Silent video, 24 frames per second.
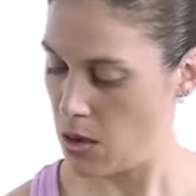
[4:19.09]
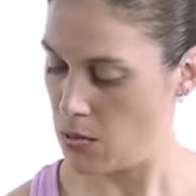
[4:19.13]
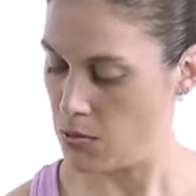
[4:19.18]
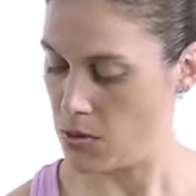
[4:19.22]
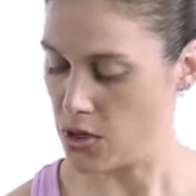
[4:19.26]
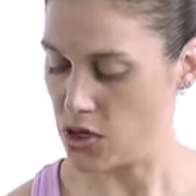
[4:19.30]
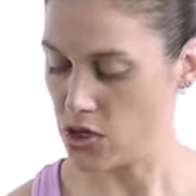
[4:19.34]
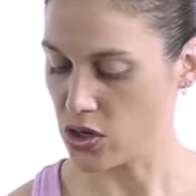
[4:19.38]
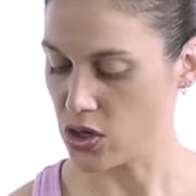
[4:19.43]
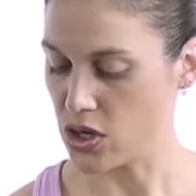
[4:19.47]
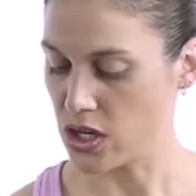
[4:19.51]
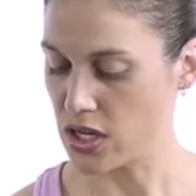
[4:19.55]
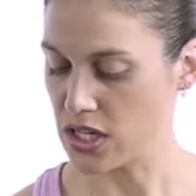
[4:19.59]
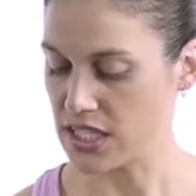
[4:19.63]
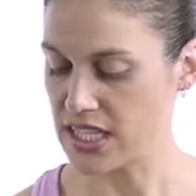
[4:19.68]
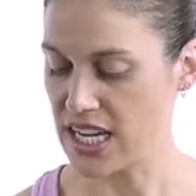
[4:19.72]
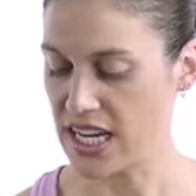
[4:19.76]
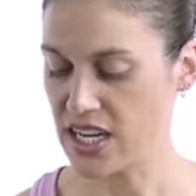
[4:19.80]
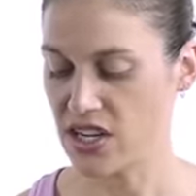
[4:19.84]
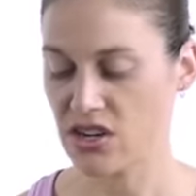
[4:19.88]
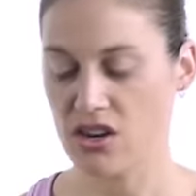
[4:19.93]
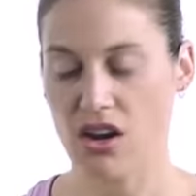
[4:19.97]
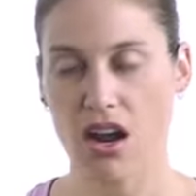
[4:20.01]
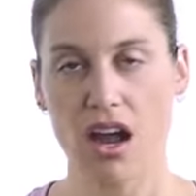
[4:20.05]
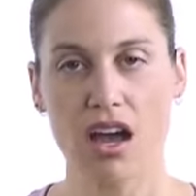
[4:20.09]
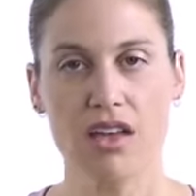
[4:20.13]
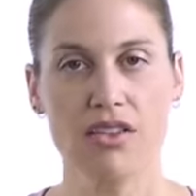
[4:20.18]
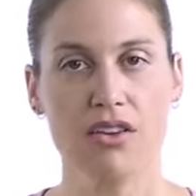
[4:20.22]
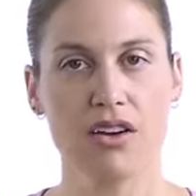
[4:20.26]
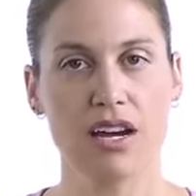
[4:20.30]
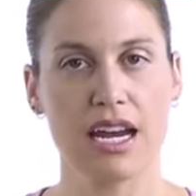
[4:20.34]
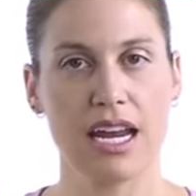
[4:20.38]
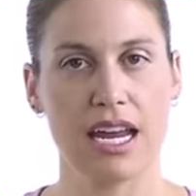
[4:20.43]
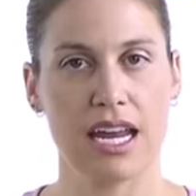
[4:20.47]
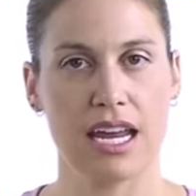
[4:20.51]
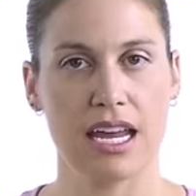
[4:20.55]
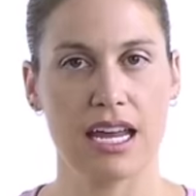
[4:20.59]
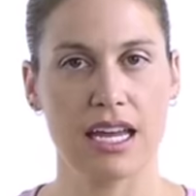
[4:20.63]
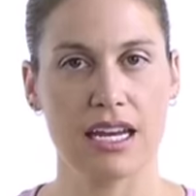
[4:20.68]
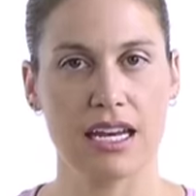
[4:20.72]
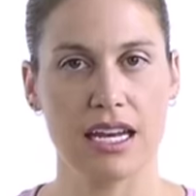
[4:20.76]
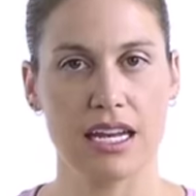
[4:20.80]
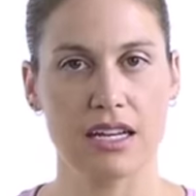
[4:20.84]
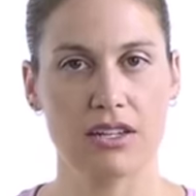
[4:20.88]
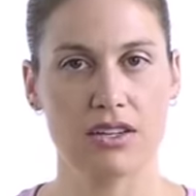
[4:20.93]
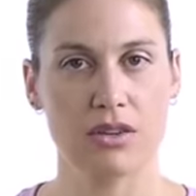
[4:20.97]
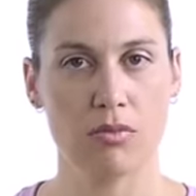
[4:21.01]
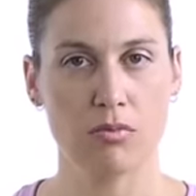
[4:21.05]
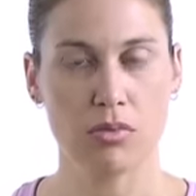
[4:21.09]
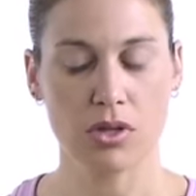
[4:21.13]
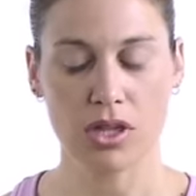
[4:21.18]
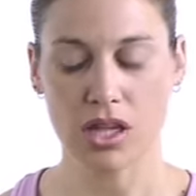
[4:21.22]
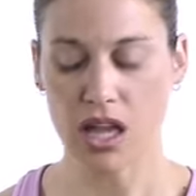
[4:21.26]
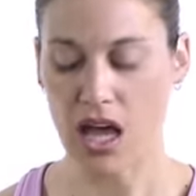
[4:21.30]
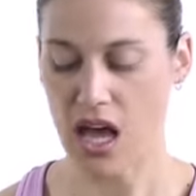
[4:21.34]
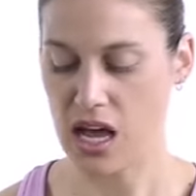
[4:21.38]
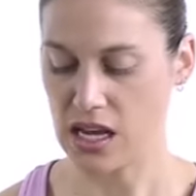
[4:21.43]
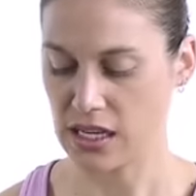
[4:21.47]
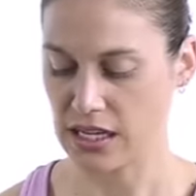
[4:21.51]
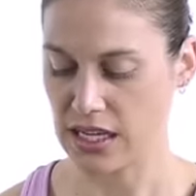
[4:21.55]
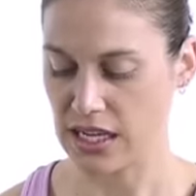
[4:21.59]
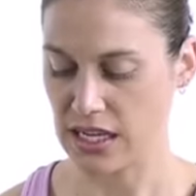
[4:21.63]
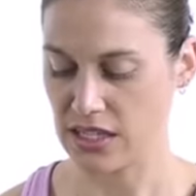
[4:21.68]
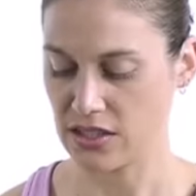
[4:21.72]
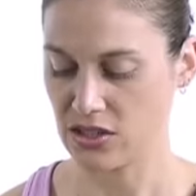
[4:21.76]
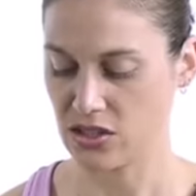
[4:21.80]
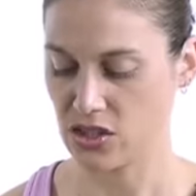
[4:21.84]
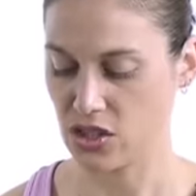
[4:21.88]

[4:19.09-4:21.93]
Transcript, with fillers: but you're gonna take your other hand to block it.